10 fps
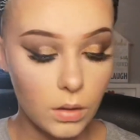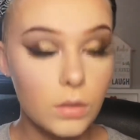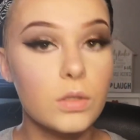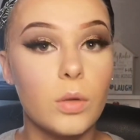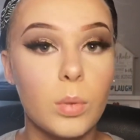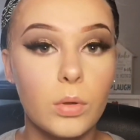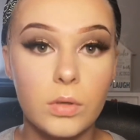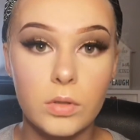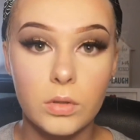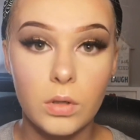So
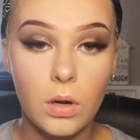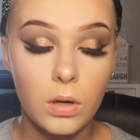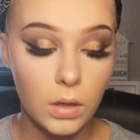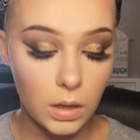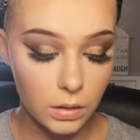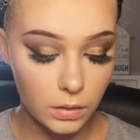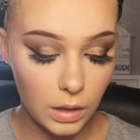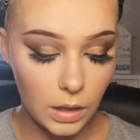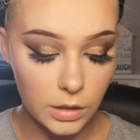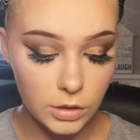because dark
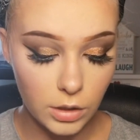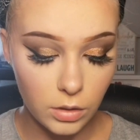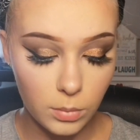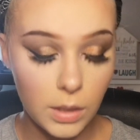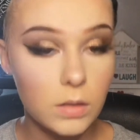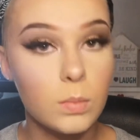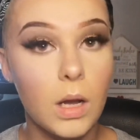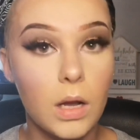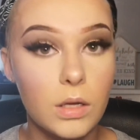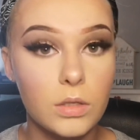eyeshadow makes my
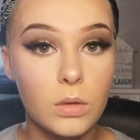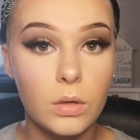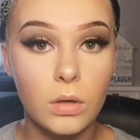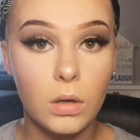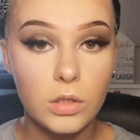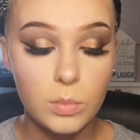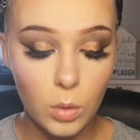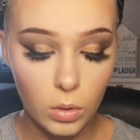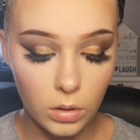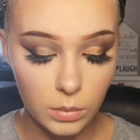eyes look a lot
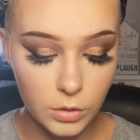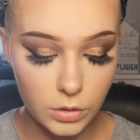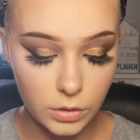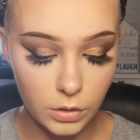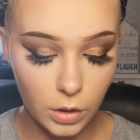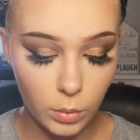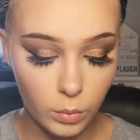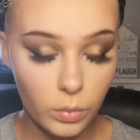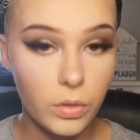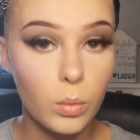smaller, I'm just going to go in
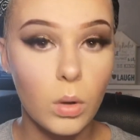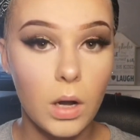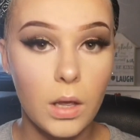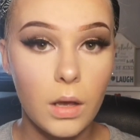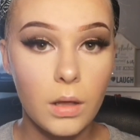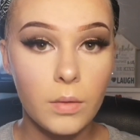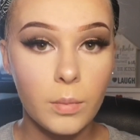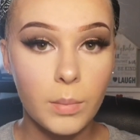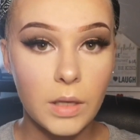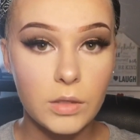with the white
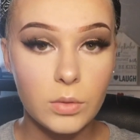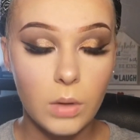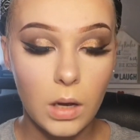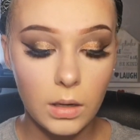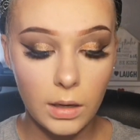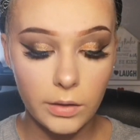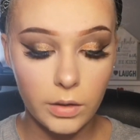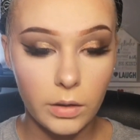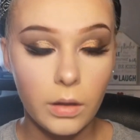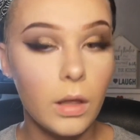pencil
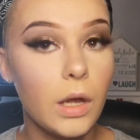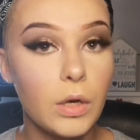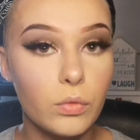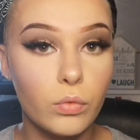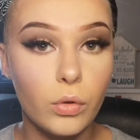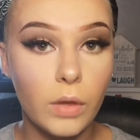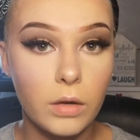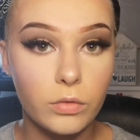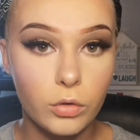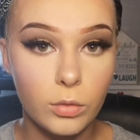eyeliner and run that
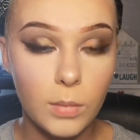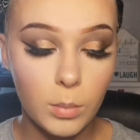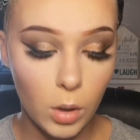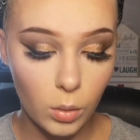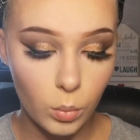through my bottom